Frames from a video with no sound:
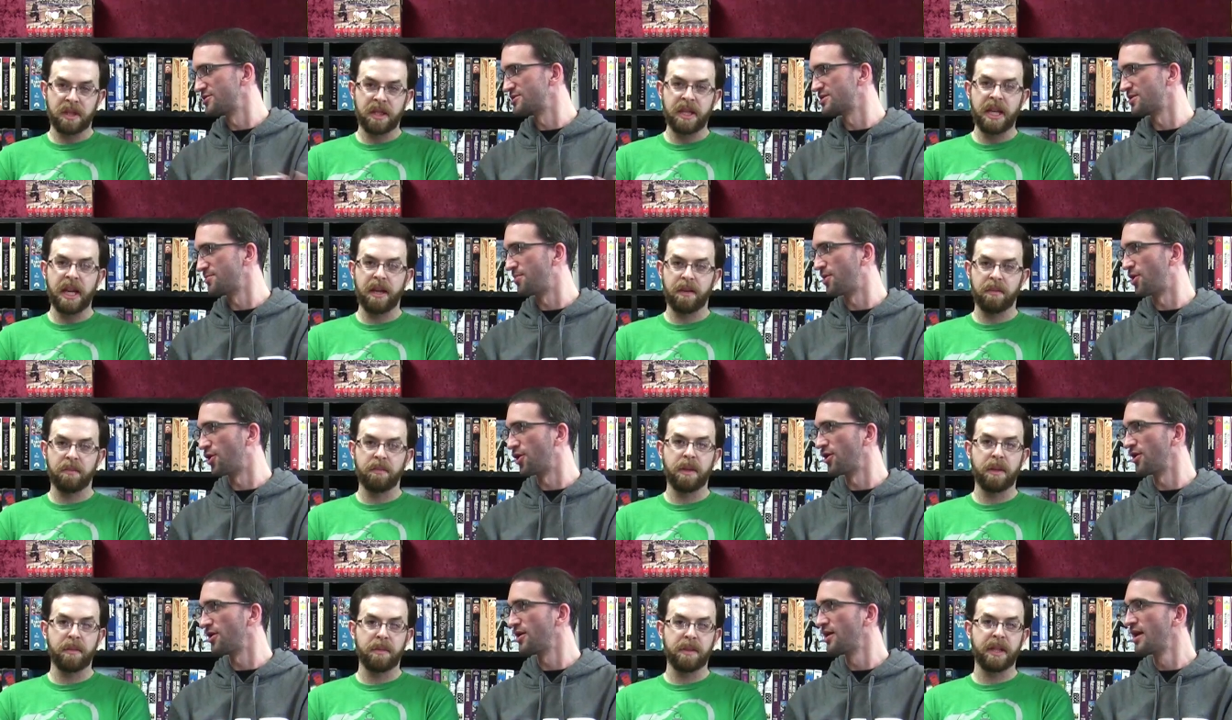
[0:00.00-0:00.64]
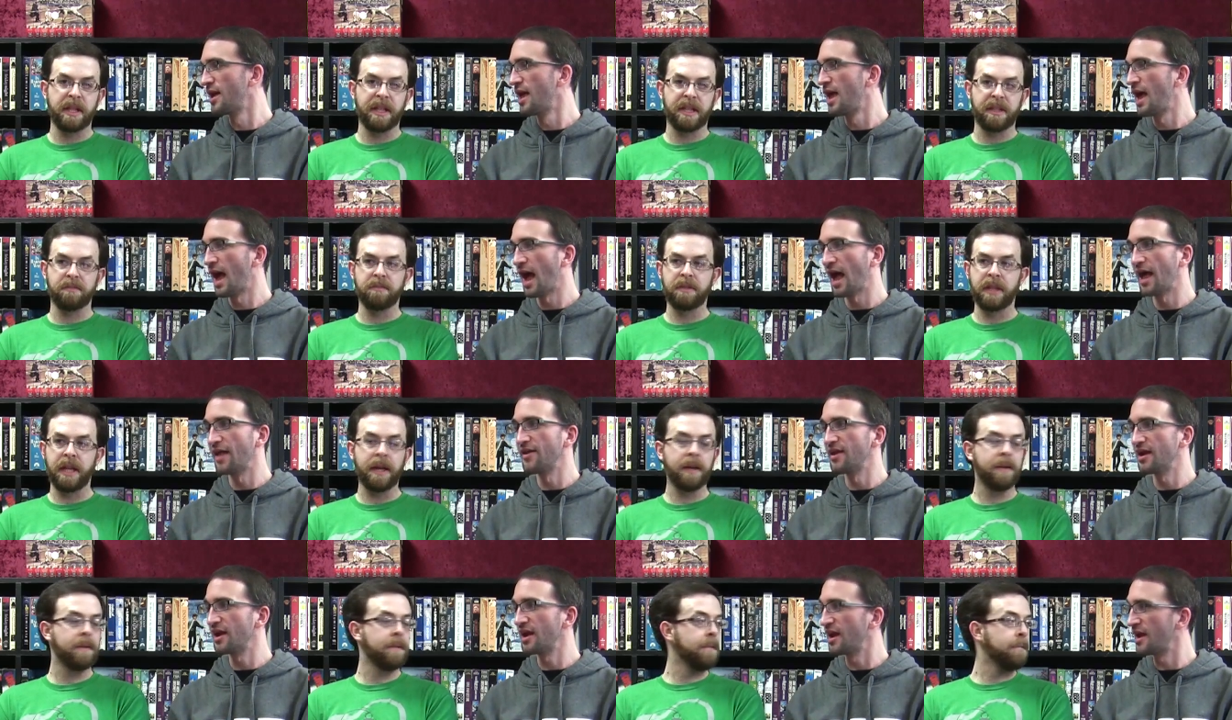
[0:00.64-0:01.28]
Speaker 1: years yeah, apart maybe like,
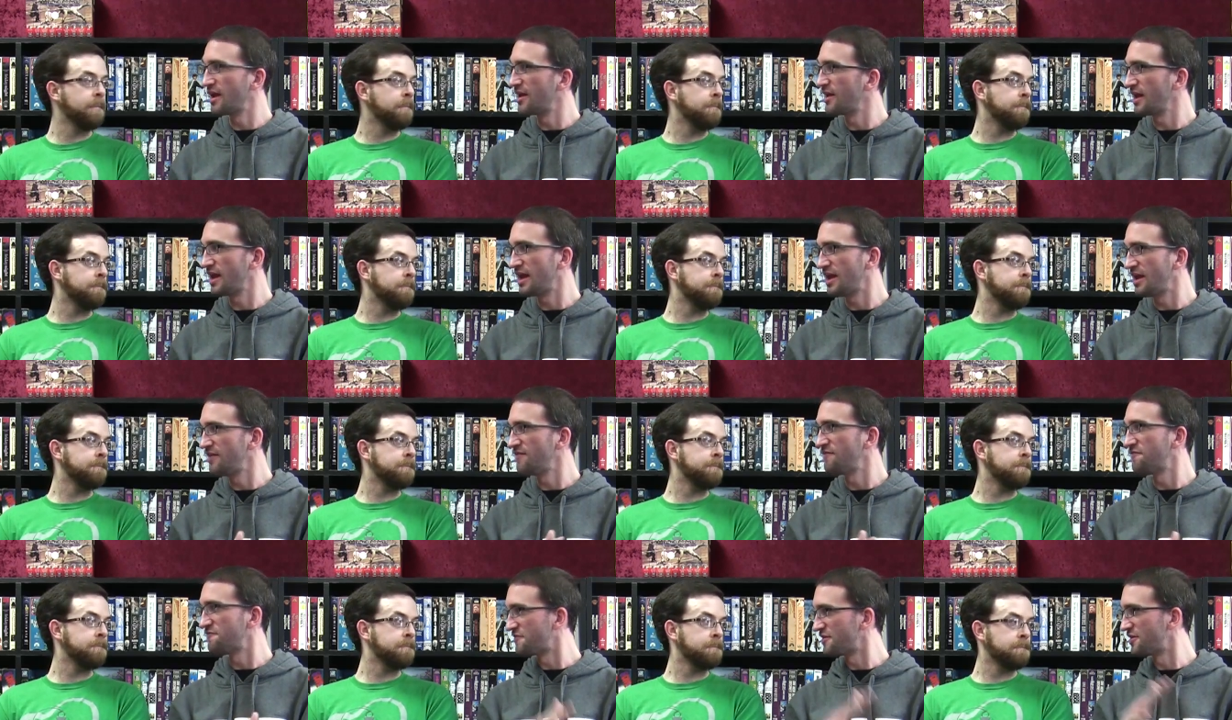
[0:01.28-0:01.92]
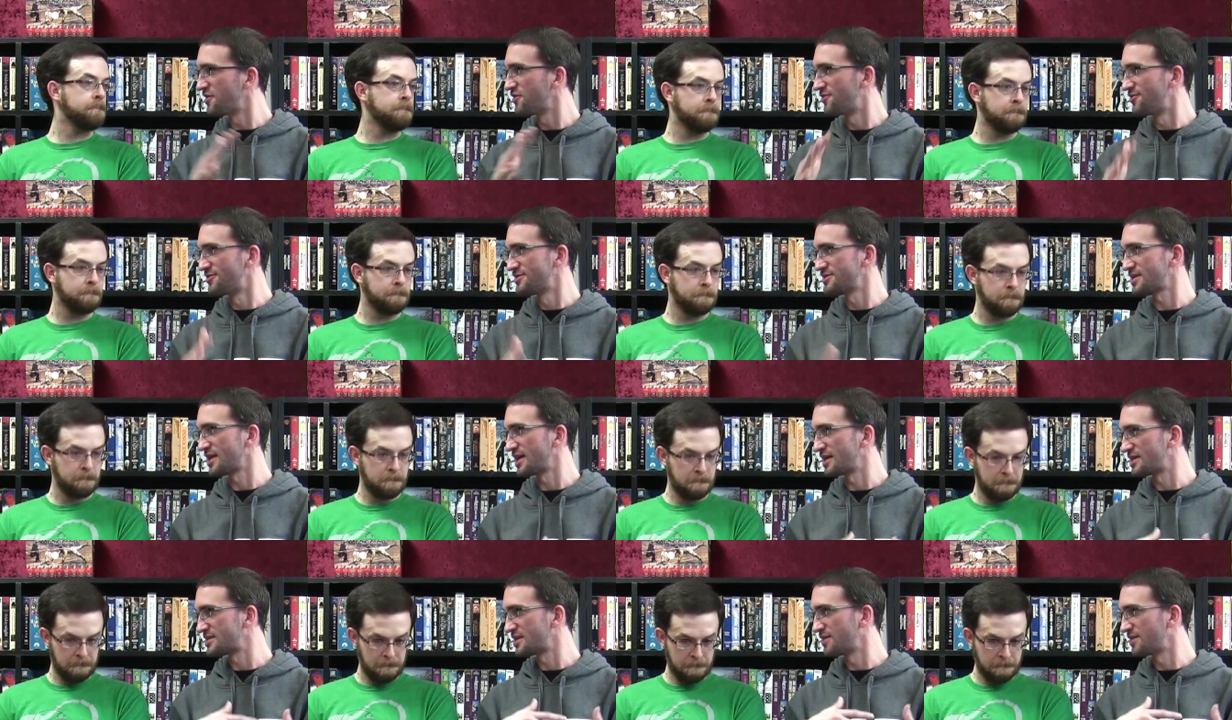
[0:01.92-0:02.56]
and yeah. he feels like